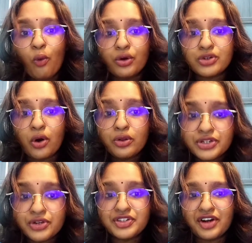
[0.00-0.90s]
was
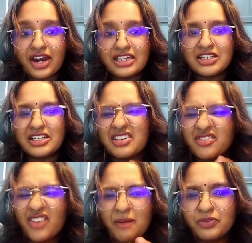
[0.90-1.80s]
also trying to
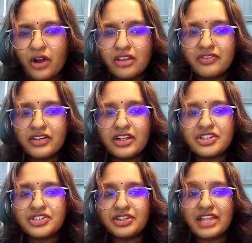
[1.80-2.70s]
corrupt
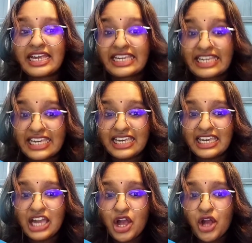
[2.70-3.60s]
Oliver so that
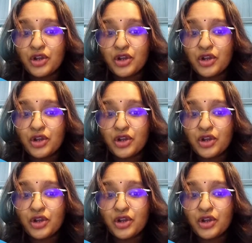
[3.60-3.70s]
he